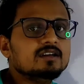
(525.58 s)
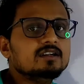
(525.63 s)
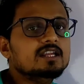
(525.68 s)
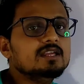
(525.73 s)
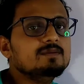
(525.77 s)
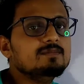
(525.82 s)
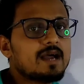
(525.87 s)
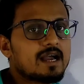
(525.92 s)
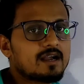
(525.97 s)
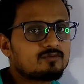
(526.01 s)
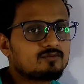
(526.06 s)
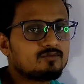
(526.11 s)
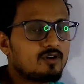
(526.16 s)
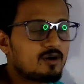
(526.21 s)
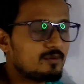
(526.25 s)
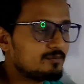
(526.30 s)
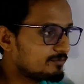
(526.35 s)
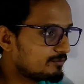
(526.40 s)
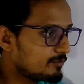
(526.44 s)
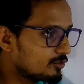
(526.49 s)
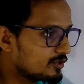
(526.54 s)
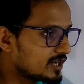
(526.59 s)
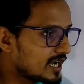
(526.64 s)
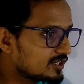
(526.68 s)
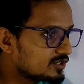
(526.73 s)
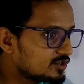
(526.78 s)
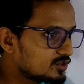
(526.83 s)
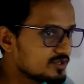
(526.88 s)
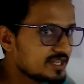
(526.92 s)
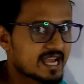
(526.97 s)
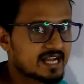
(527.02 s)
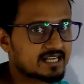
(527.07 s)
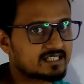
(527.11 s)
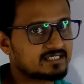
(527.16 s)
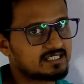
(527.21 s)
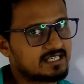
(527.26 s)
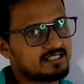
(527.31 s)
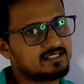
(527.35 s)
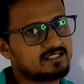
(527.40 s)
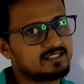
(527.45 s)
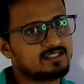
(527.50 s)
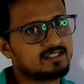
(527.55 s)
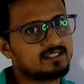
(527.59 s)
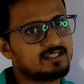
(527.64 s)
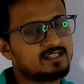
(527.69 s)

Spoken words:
revert from product to reactant.